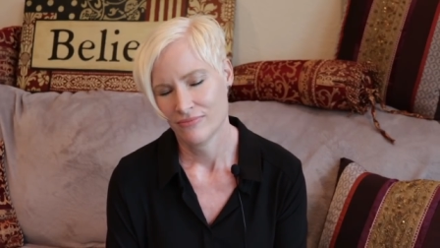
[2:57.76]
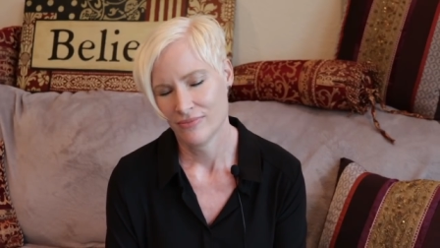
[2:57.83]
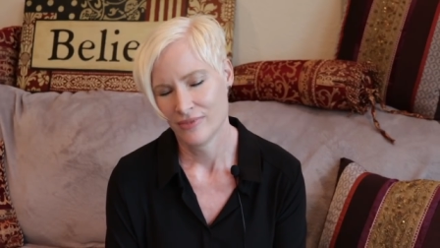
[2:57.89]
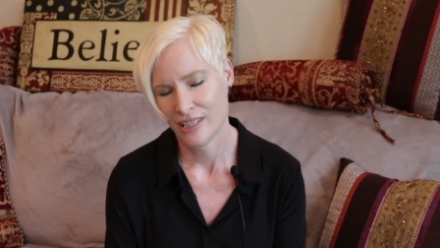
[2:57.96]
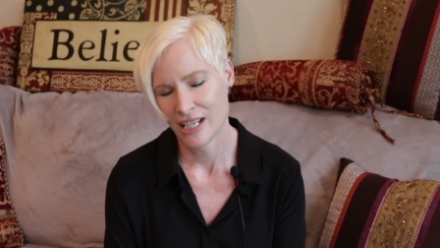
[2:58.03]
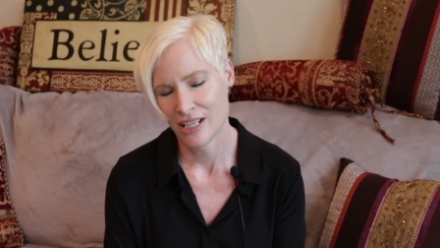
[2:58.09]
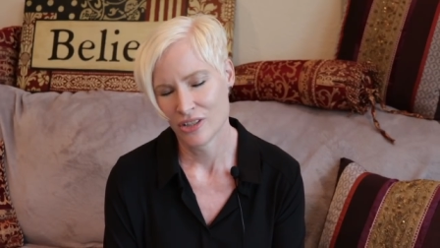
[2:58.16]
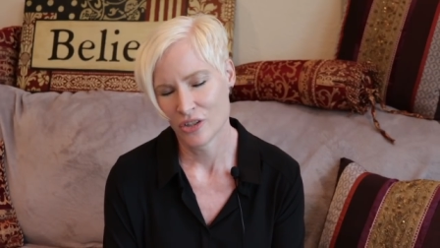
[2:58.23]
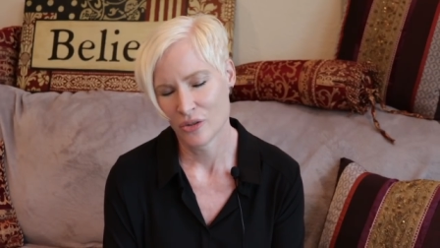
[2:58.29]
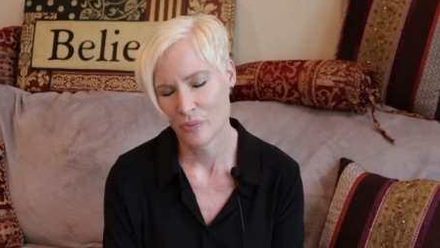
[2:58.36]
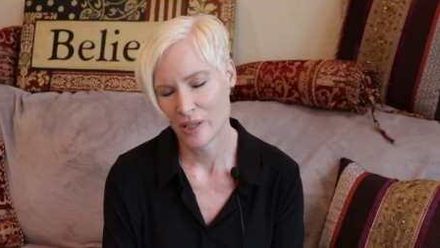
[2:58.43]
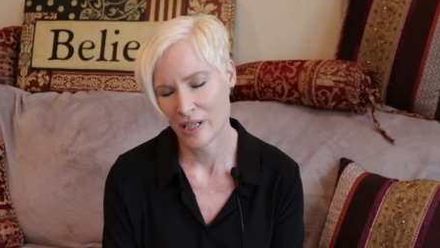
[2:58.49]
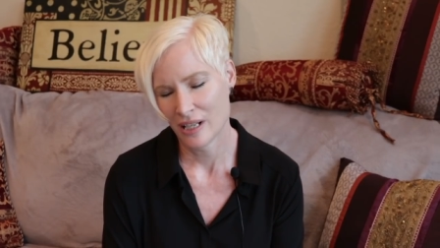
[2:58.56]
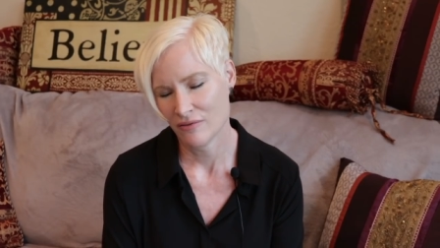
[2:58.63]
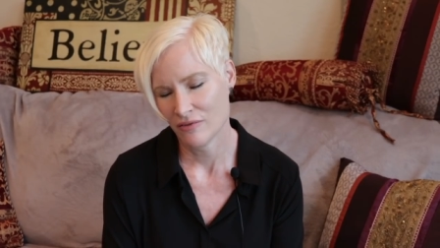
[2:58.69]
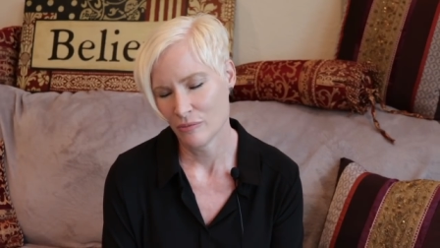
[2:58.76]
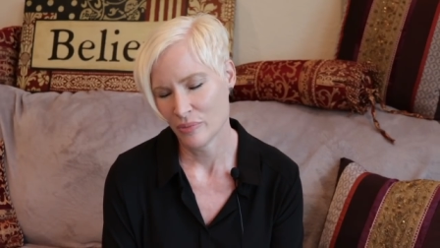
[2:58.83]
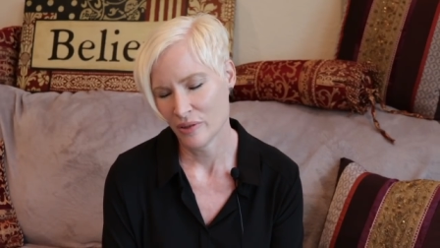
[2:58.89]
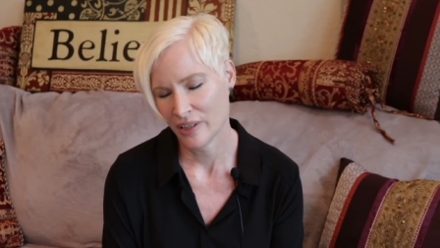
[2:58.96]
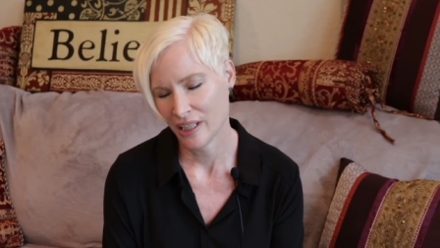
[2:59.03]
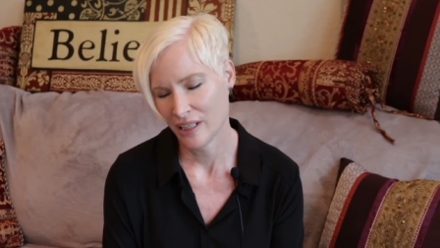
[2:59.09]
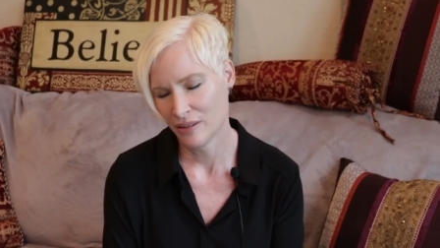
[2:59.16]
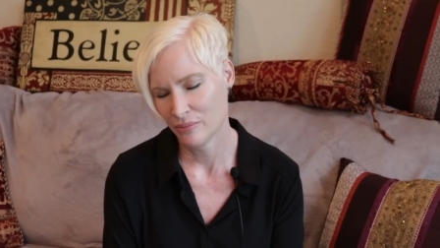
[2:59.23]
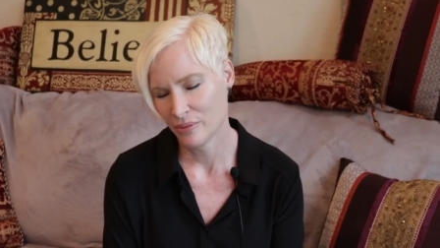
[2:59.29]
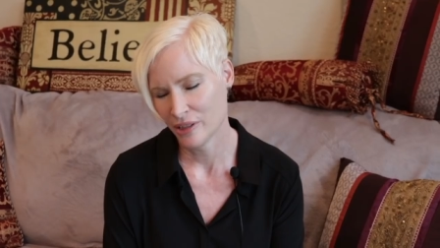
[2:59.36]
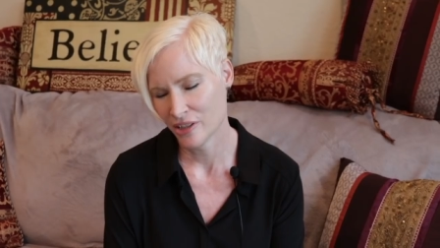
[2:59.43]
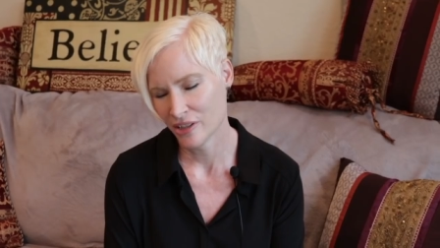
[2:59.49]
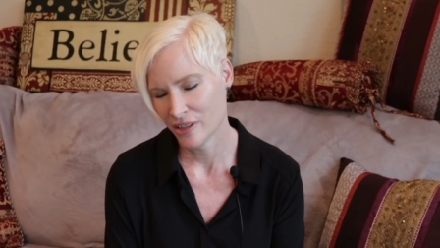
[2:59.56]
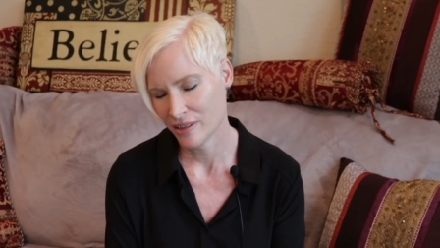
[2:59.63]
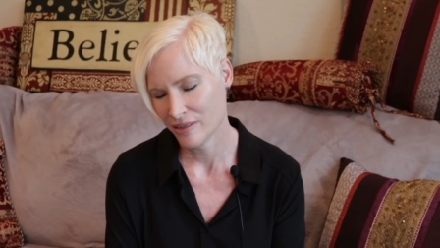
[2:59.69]
I'm not jumping out of a plane,
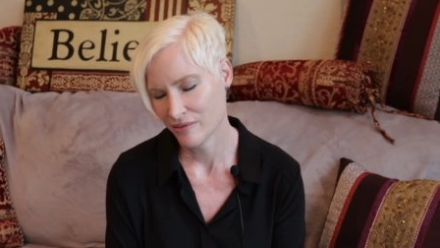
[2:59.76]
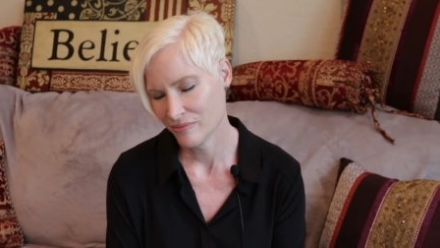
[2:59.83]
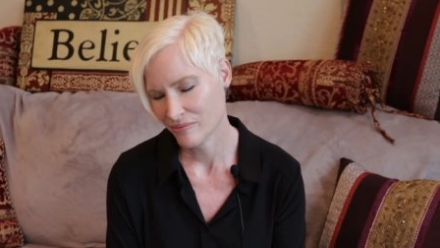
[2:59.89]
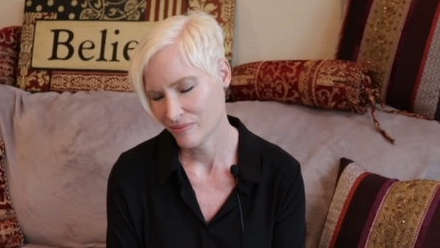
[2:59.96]
Bridget.